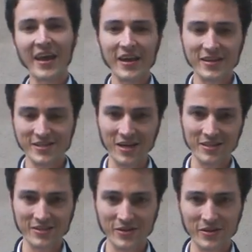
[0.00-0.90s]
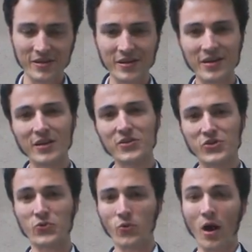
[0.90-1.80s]
He decides
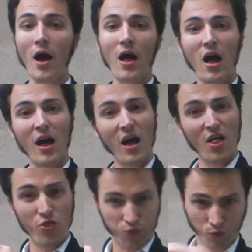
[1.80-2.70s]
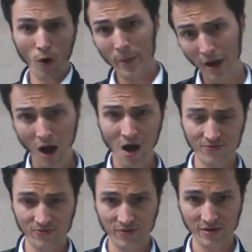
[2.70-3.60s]
to throw me
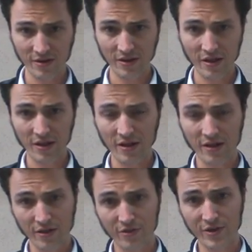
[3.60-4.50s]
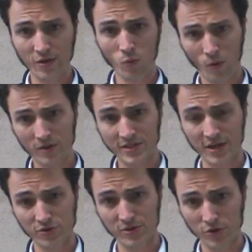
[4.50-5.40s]
off the
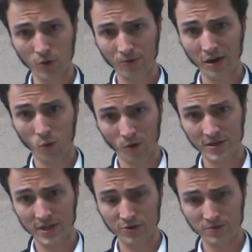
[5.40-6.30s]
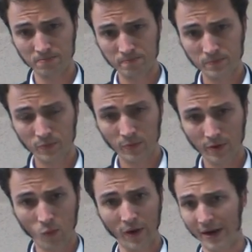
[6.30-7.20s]
workstation, the Total Ray workstation,
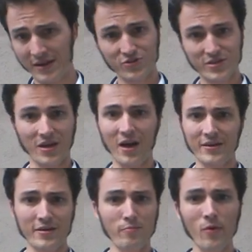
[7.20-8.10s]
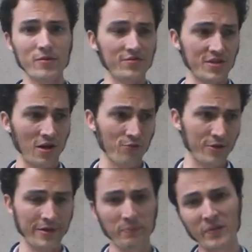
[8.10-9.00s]
when I had just gotten it, moment of
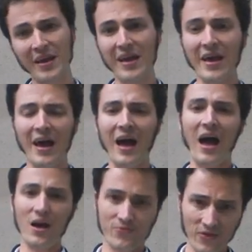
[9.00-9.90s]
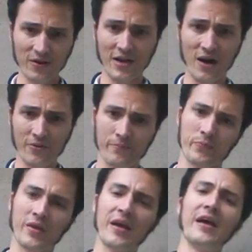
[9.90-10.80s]
discovery. I fell down,
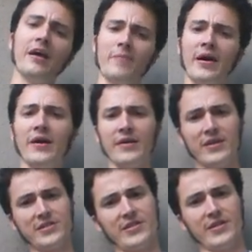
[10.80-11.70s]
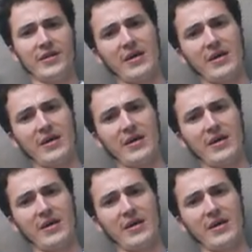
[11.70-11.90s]
hit my head against the